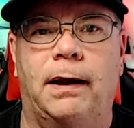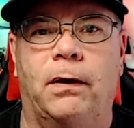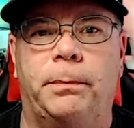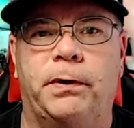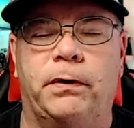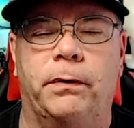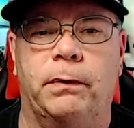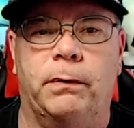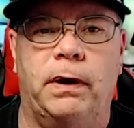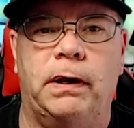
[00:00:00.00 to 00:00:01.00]
hope you're doing
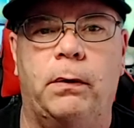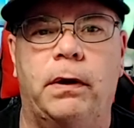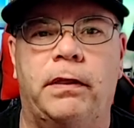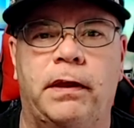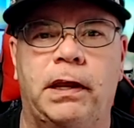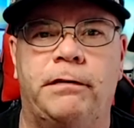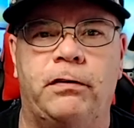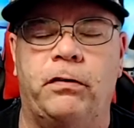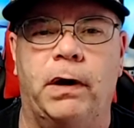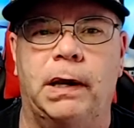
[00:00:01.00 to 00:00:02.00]
well, and I want to thank you for
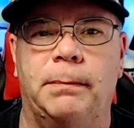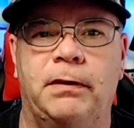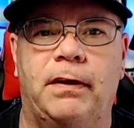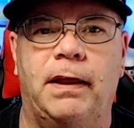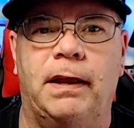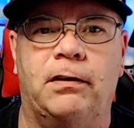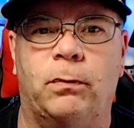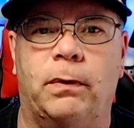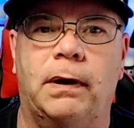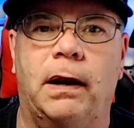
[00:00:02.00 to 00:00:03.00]
joining me today because
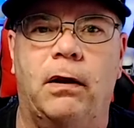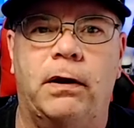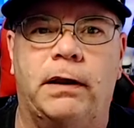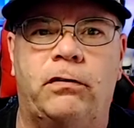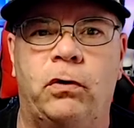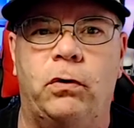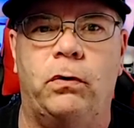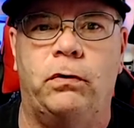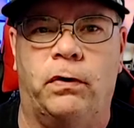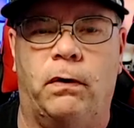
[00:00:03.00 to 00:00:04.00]
we're going to look at two
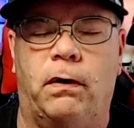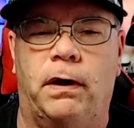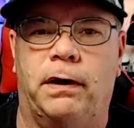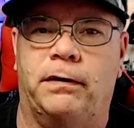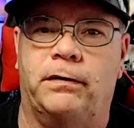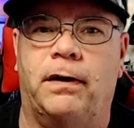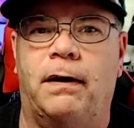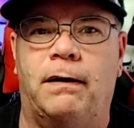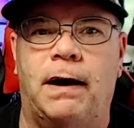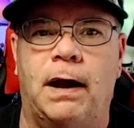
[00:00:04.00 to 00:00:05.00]
toys.
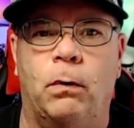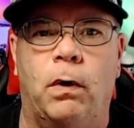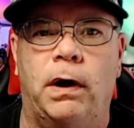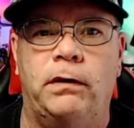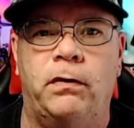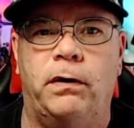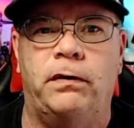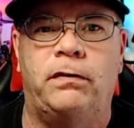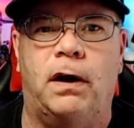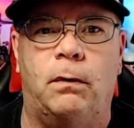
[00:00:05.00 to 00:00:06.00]
All right, one toy
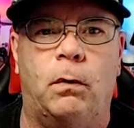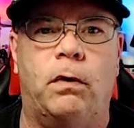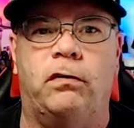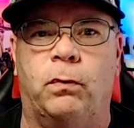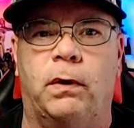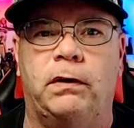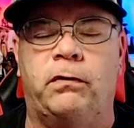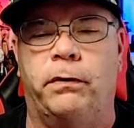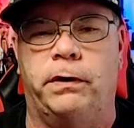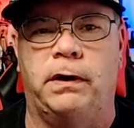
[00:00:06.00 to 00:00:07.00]
Star Wars, one
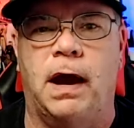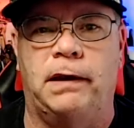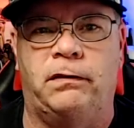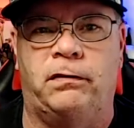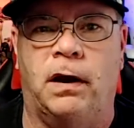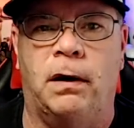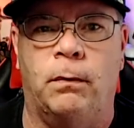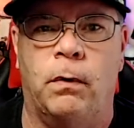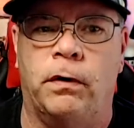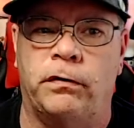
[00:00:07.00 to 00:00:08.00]
toy not Star
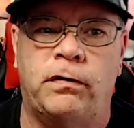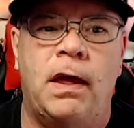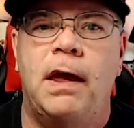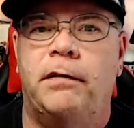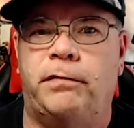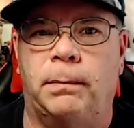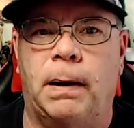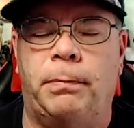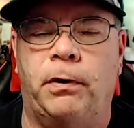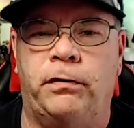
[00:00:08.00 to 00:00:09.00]
Wars from my
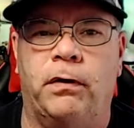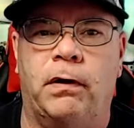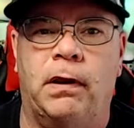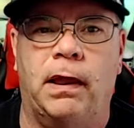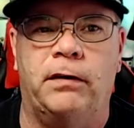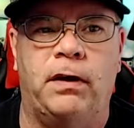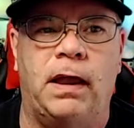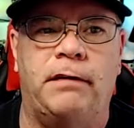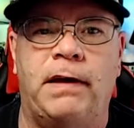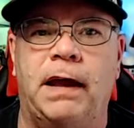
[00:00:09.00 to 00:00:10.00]
personal collection
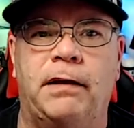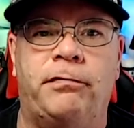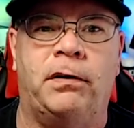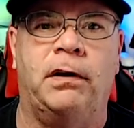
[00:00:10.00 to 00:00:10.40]
I've had for a